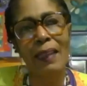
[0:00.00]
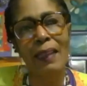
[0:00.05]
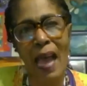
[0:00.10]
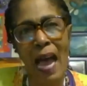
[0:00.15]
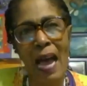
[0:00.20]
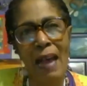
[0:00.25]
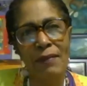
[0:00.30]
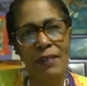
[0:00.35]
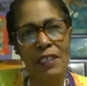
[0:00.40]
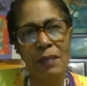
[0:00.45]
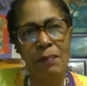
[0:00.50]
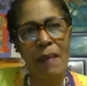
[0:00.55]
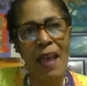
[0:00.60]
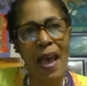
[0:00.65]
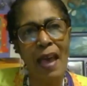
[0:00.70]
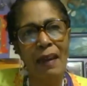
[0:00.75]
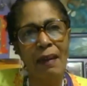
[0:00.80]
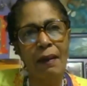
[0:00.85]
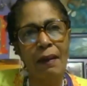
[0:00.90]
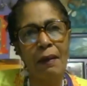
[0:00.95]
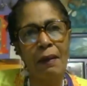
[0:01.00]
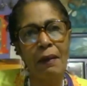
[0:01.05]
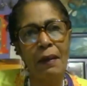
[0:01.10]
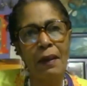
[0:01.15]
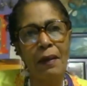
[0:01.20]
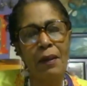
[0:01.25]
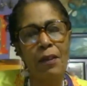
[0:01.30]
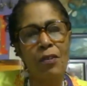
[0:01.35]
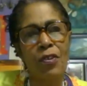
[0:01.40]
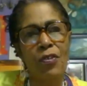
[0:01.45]
Lives
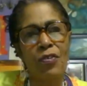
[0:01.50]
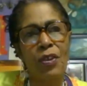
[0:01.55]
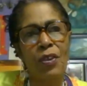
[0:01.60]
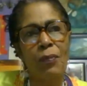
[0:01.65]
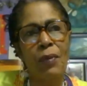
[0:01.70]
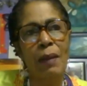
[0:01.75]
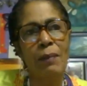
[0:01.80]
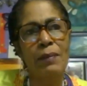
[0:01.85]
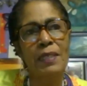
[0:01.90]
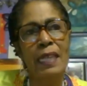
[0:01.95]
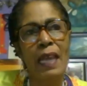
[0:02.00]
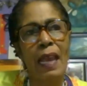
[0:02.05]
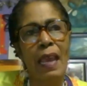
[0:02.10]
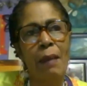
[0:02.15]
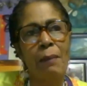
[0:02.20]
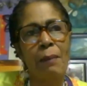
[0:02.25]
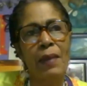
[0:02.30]
Matter. You see what I'm saying?